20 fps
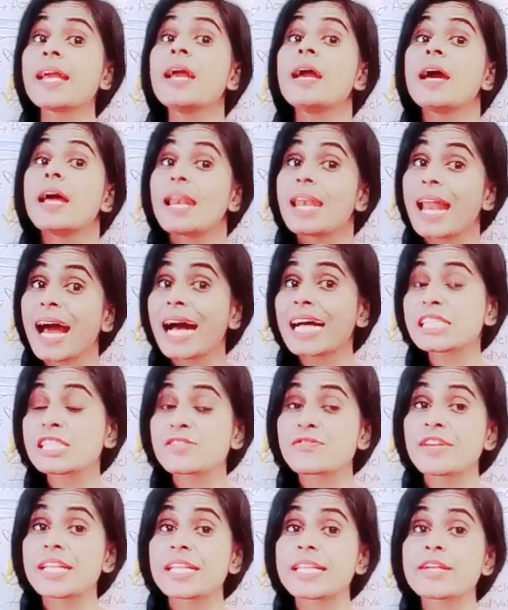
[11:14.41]
last
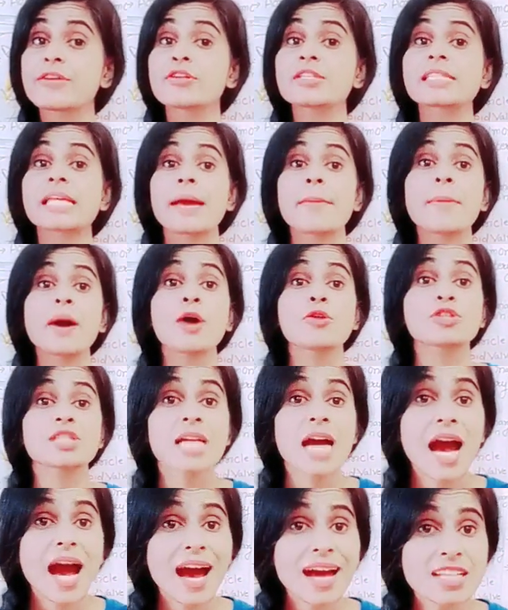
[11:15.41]
videos about
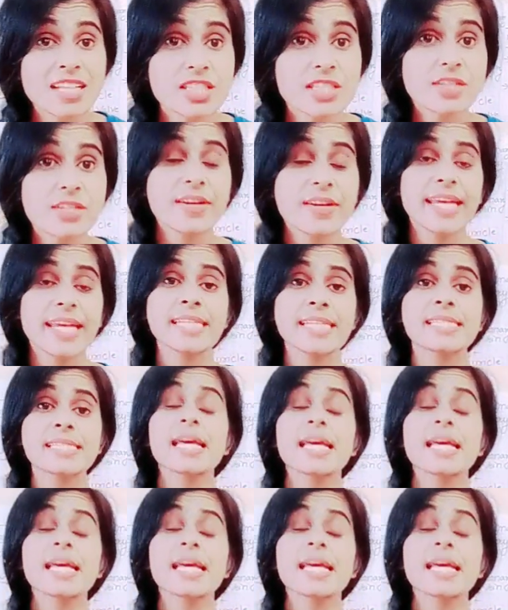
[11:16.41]
arteries,